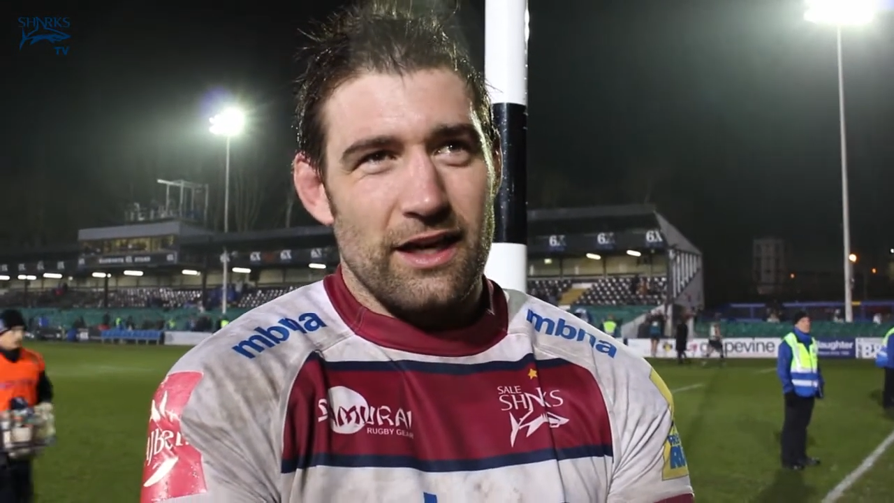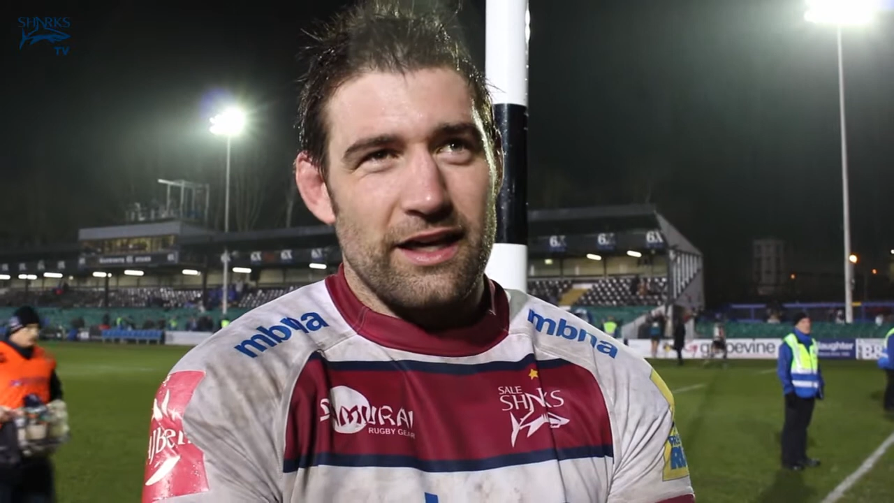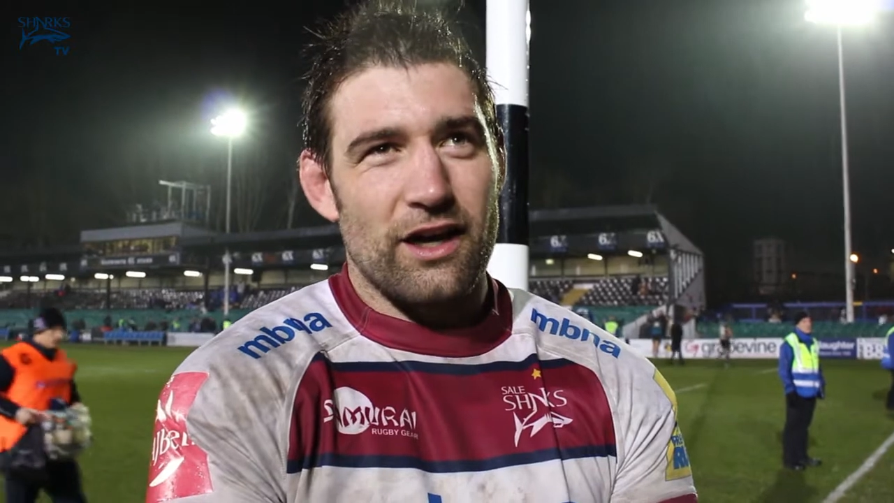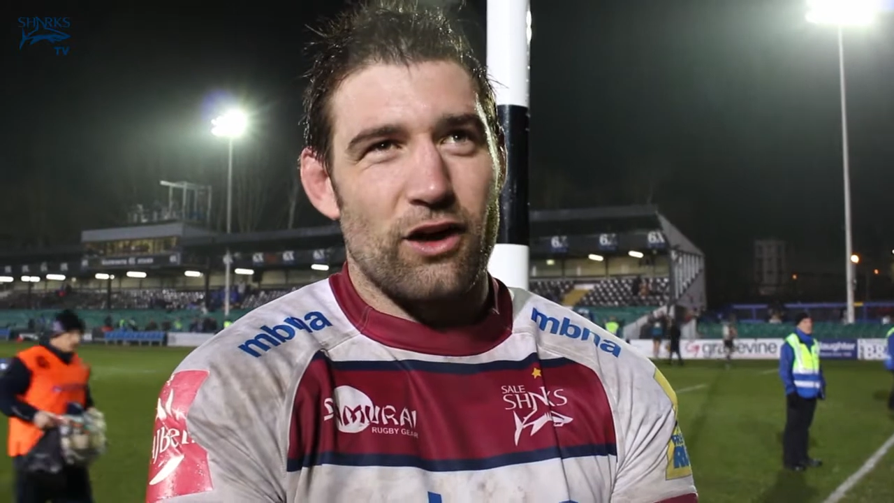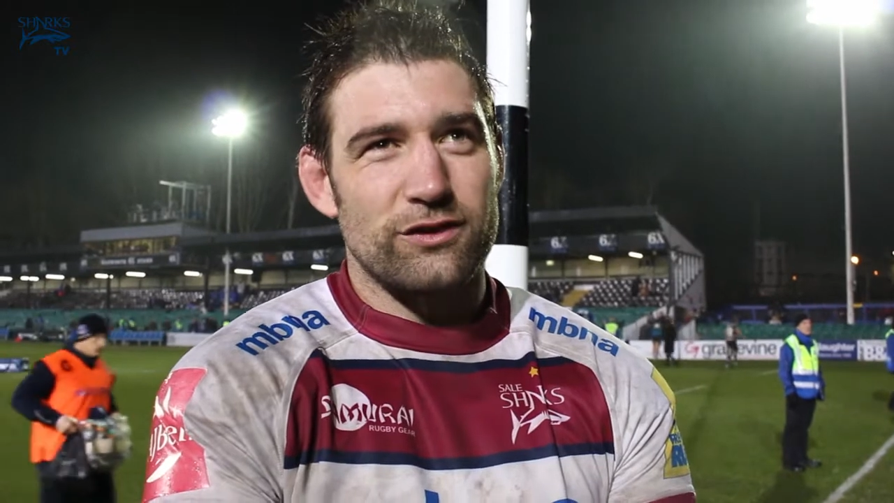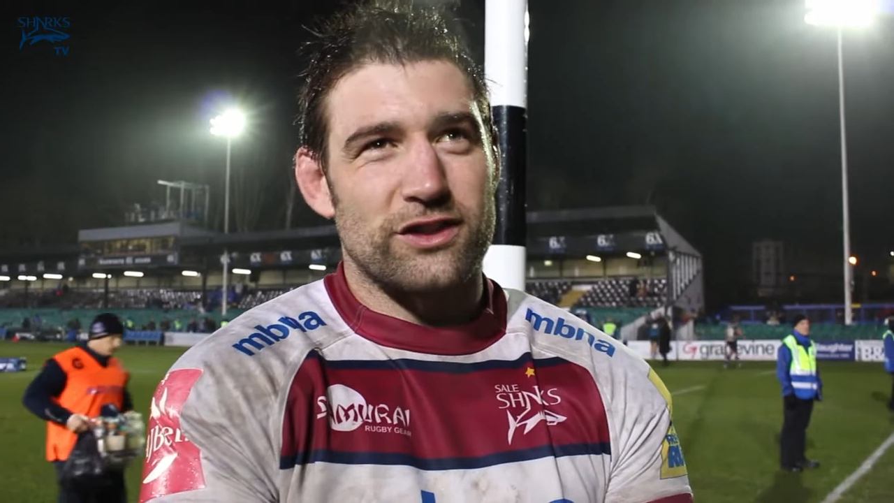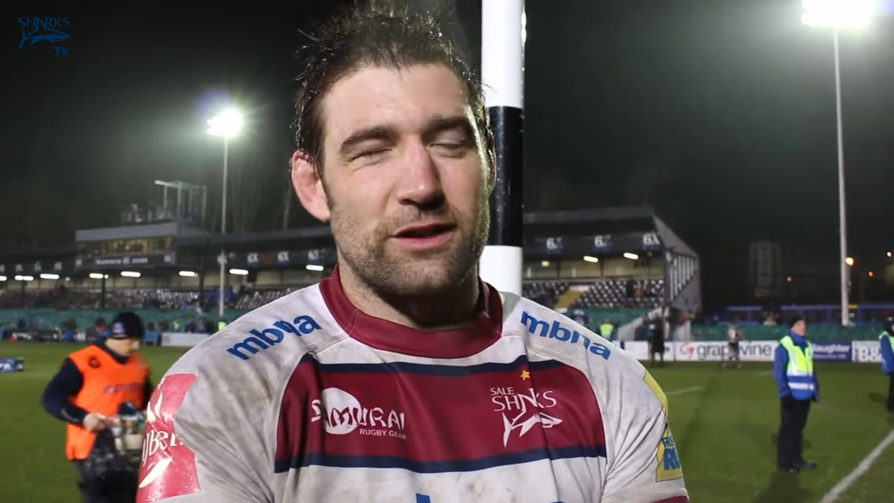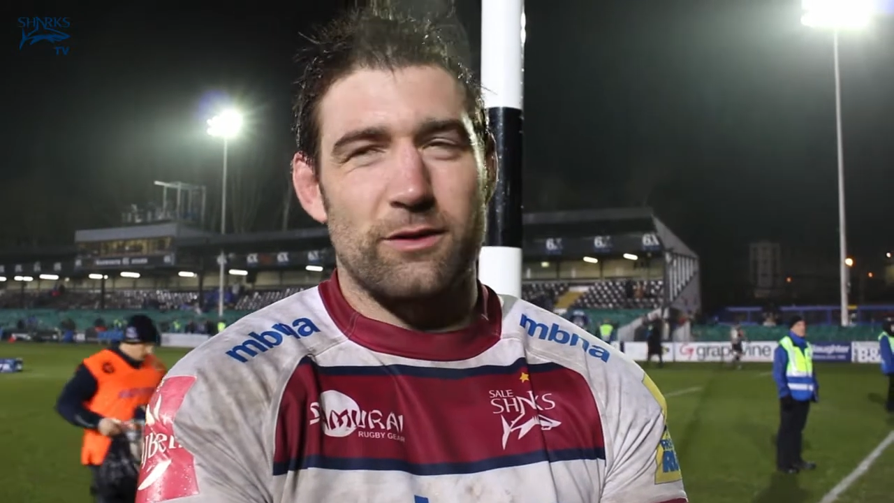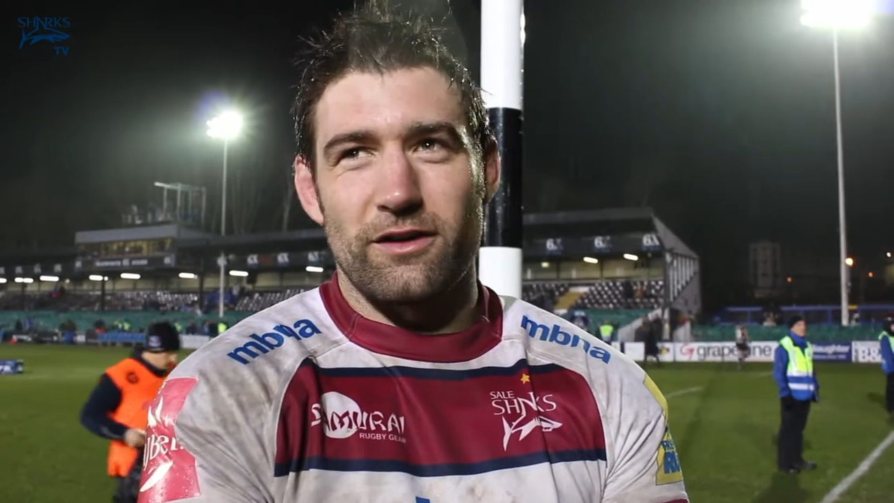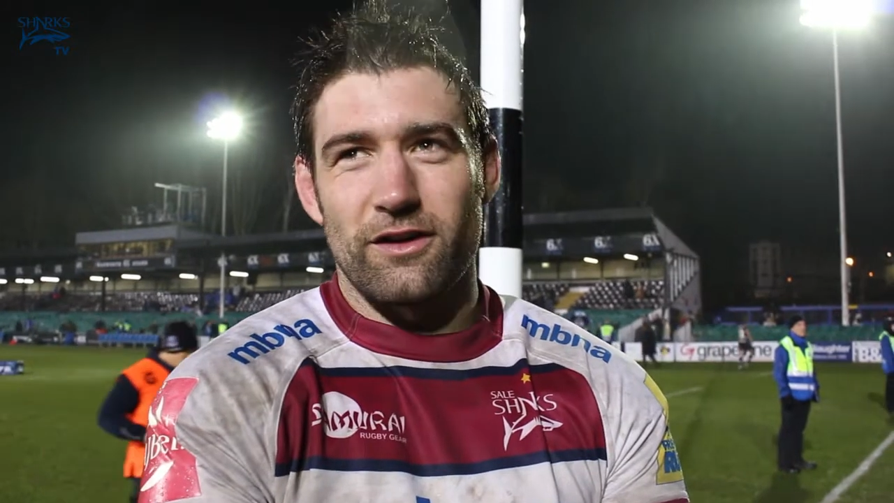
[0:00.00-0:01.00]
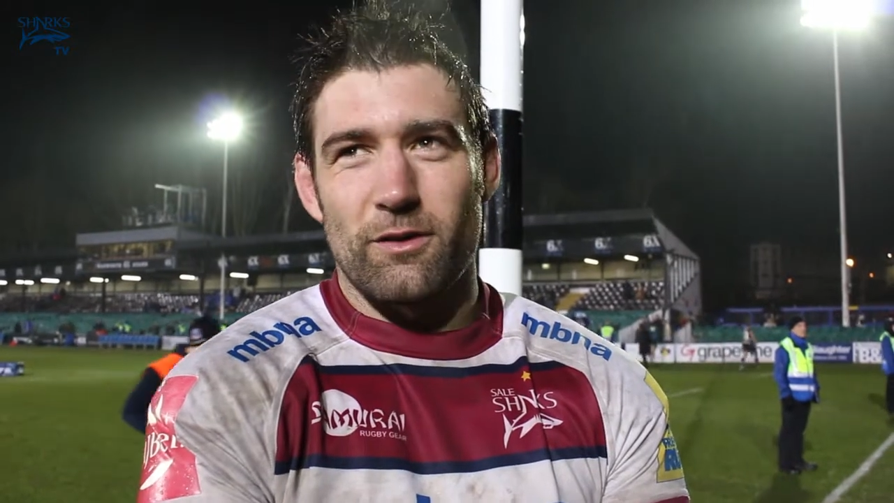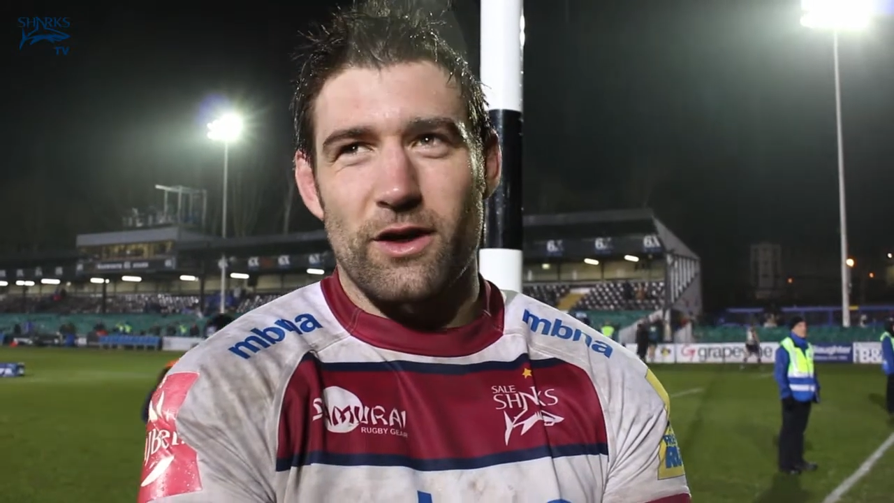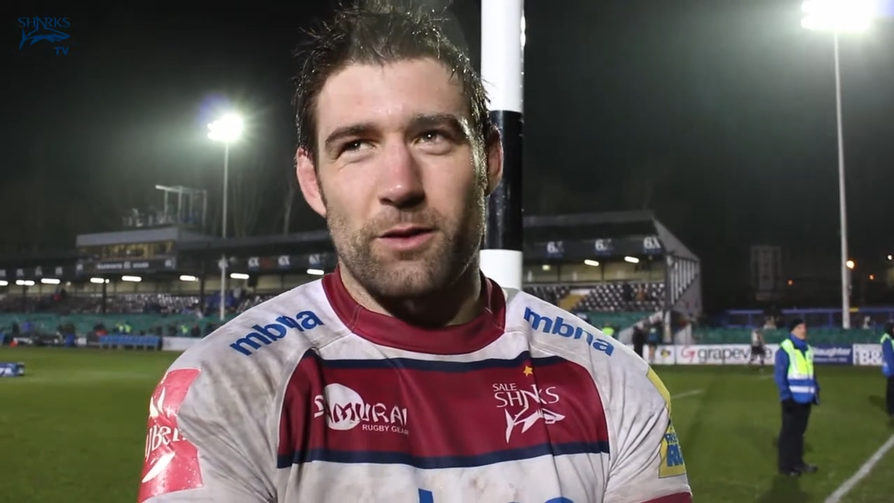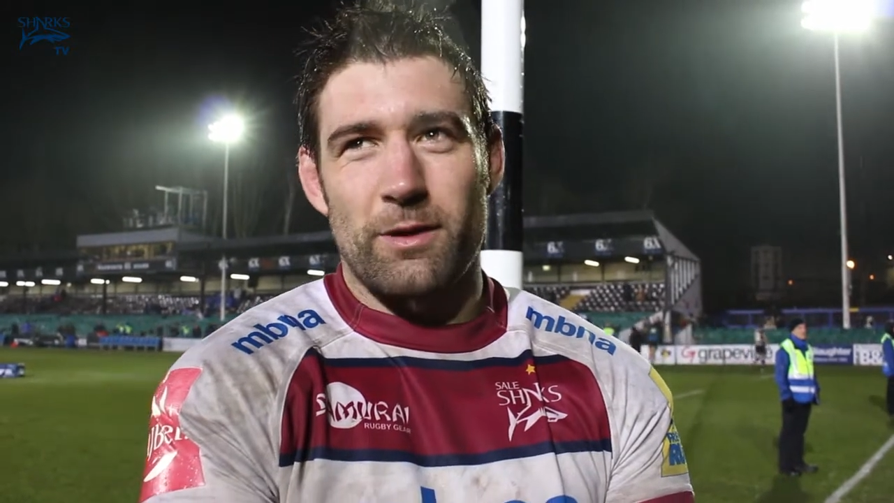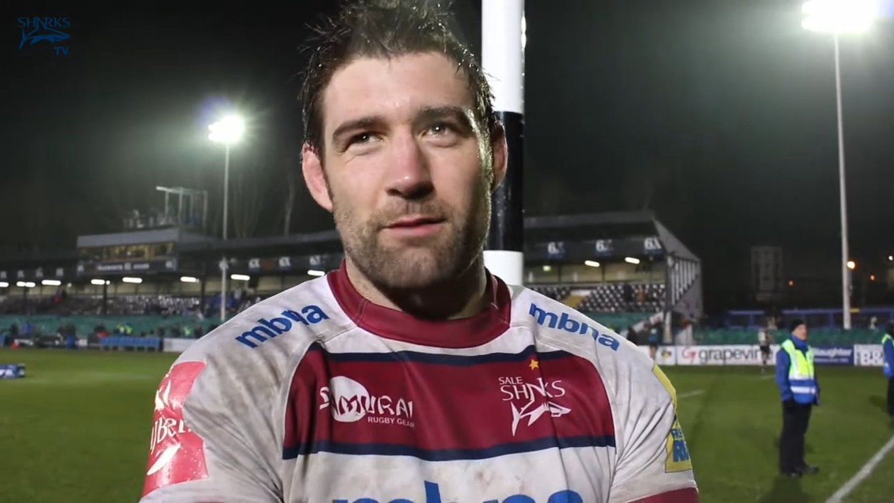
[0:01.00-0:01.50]
we? Yeah, obviously we have
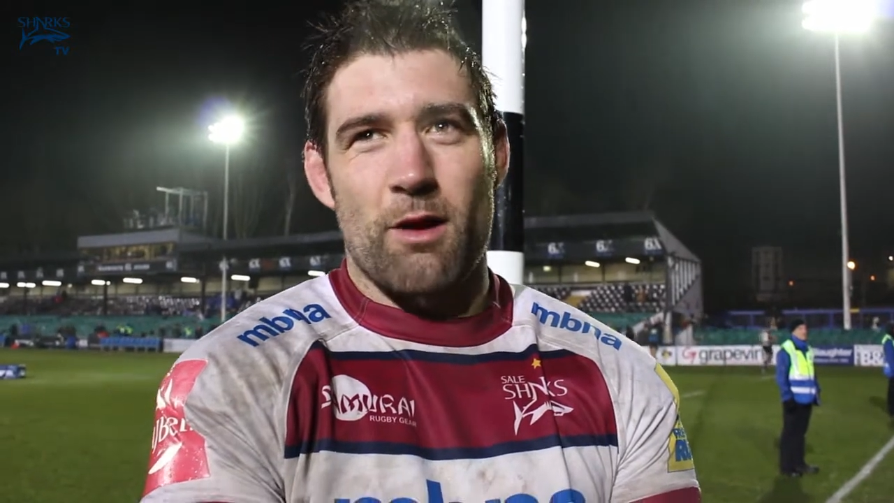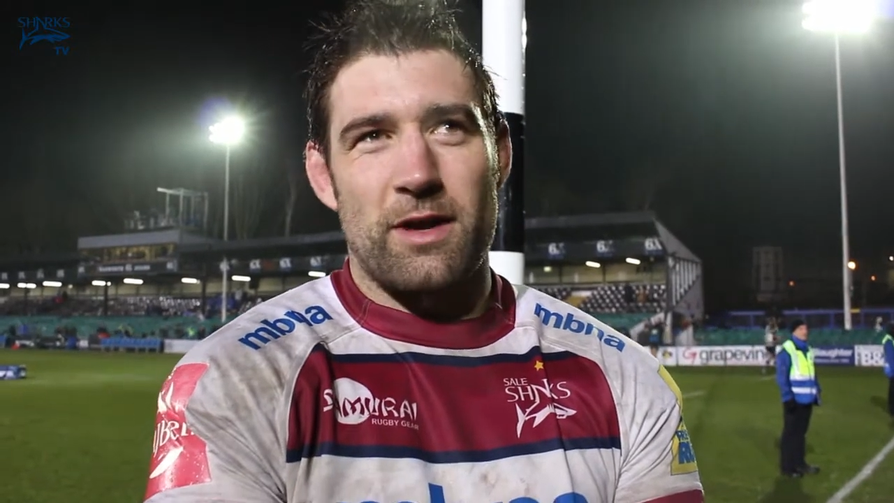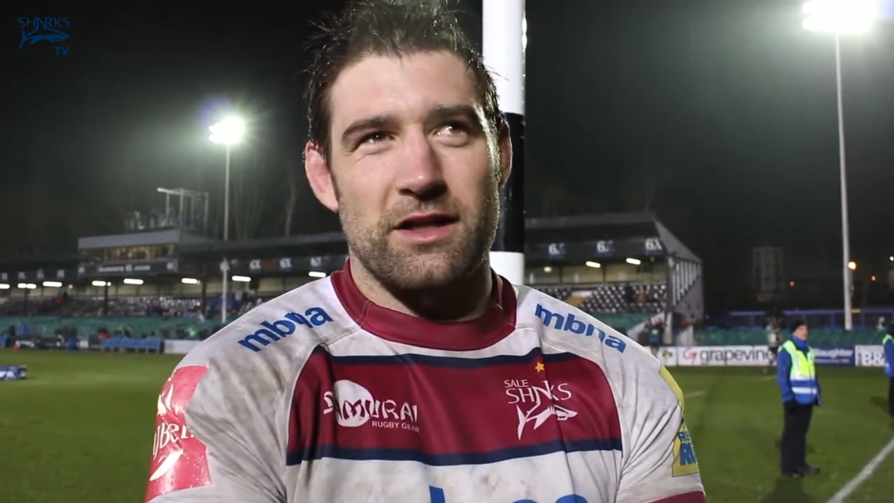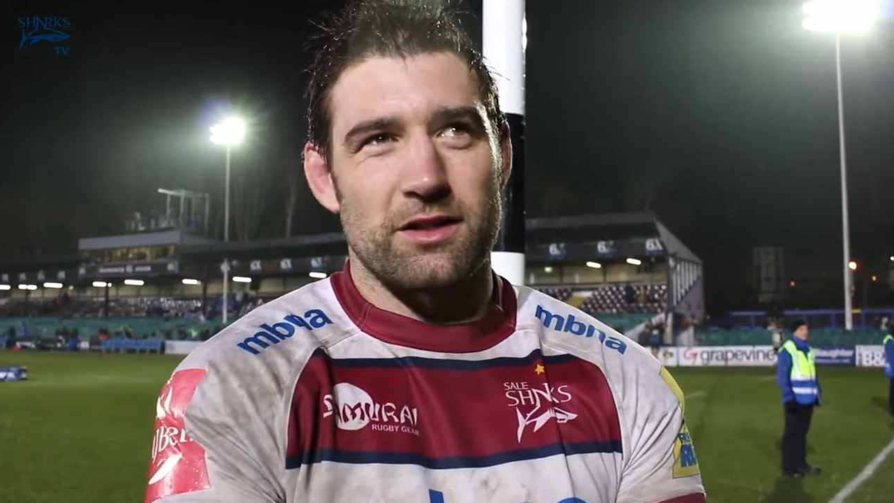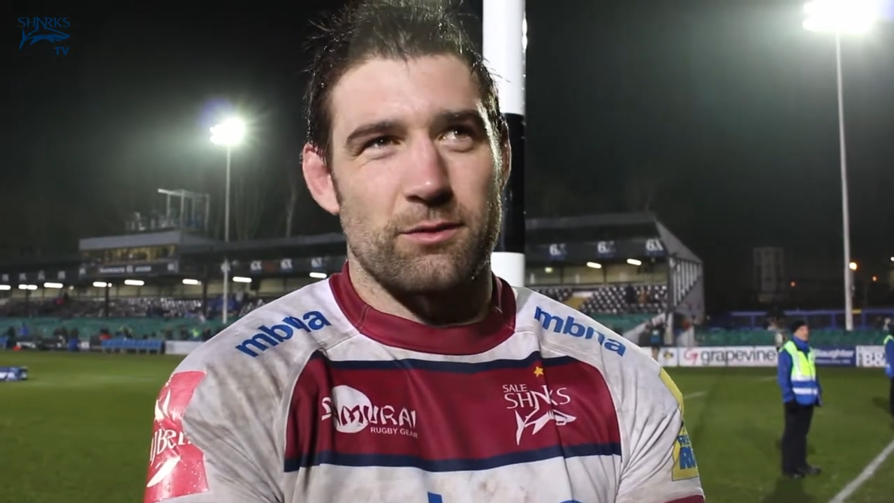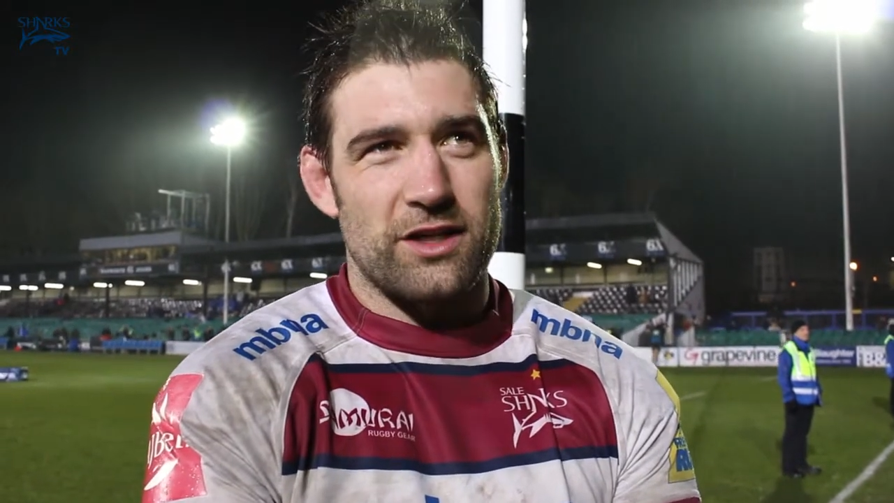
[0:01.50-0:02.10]
got a bit of momentum.